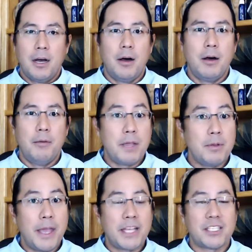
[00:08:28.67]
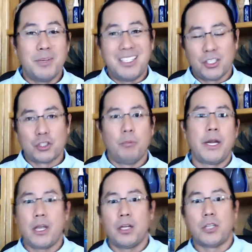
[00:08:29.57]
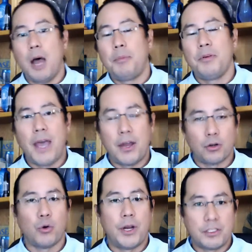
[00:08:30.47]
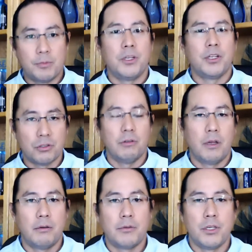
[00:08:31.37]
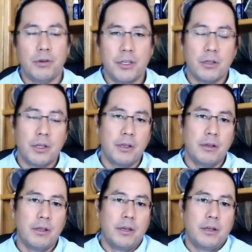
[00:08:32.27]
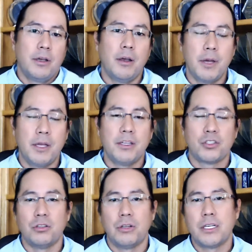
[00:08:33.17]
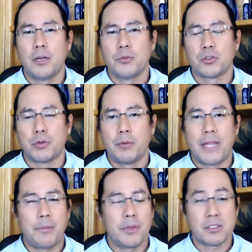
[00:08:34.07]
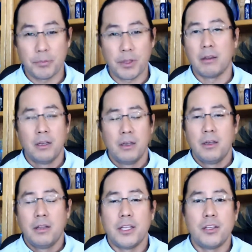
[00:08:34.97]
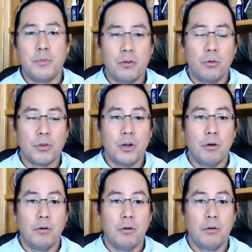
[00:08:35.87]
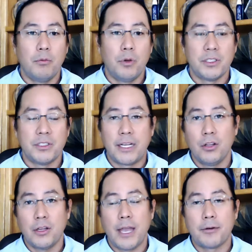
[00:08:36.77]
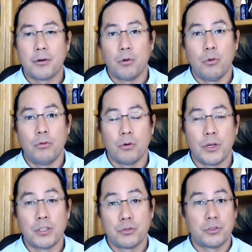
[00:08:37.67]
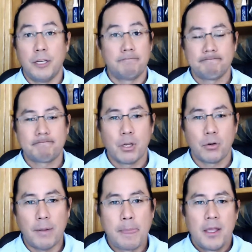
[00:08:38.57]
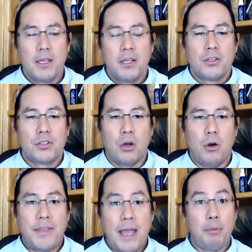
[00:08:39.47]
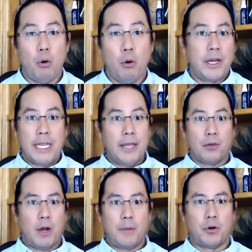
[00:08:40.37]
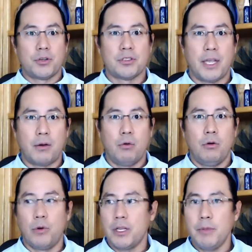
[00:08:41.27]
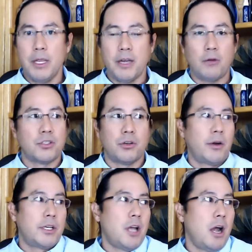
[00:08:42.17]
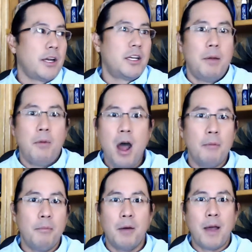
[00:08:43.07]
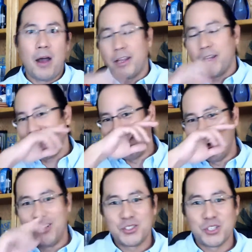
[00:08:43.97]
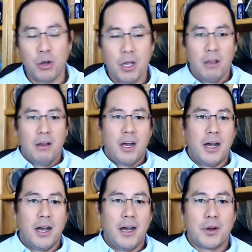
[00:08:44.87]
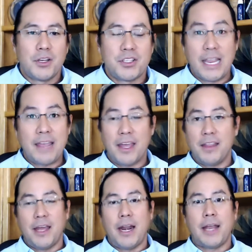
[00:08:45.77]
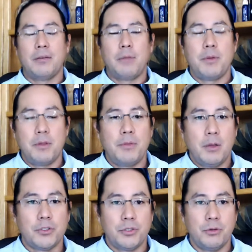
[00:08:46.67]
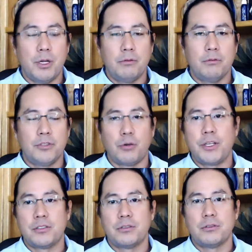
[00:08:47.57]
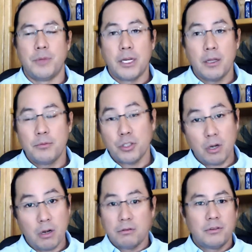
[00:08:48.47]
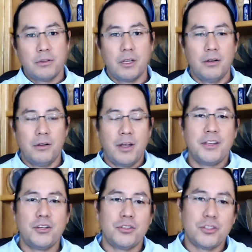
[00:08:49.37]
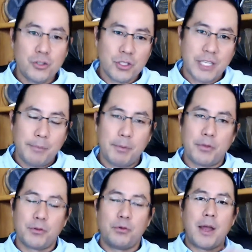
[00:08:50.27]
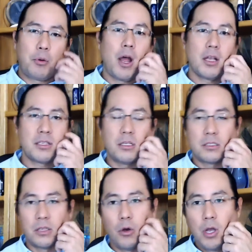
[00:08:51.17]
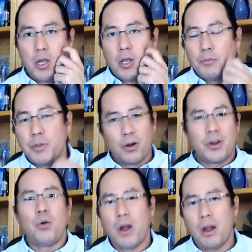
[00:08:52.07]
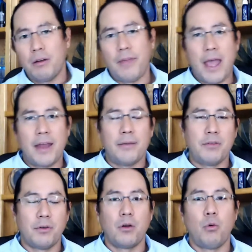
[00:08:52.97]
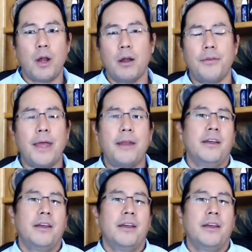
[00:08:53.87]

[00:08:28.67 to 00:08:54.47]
Maybe make some additional money on top of that, or create some additional, an additional income stream. Would that be something that you'd be, willing to take a look at or interested in, right? So at that point, again, the right person's like, well, what do you mean? I was already talking to my mom about it, So are you saying that I can maybe be able to generate some income? Sure. And then you step them through that process. So be very aware of that, and be very aware of that.